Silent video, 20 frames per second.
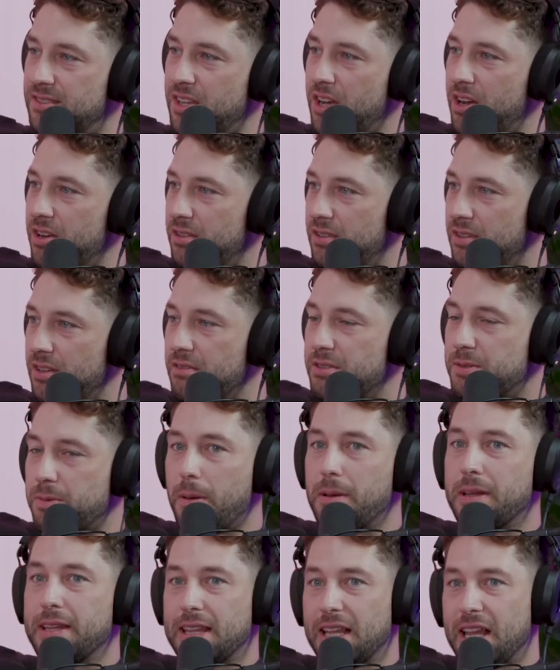So it was
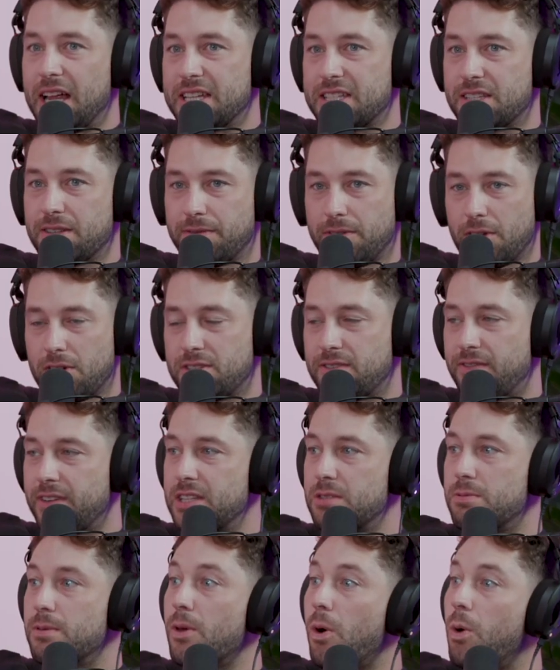probably the last of those
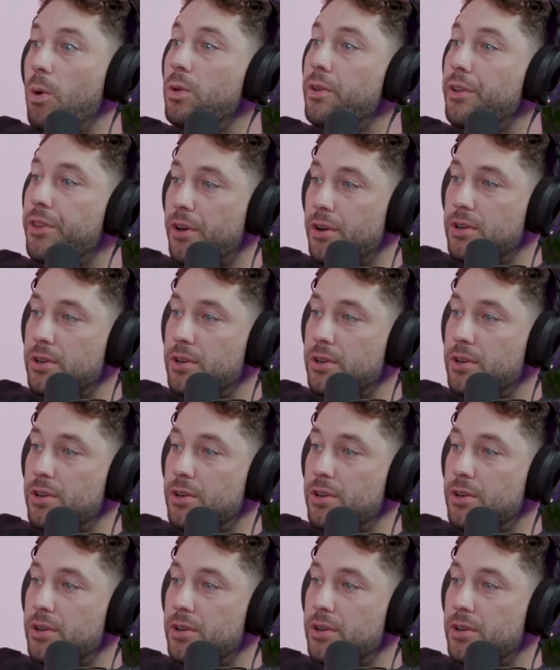events with all of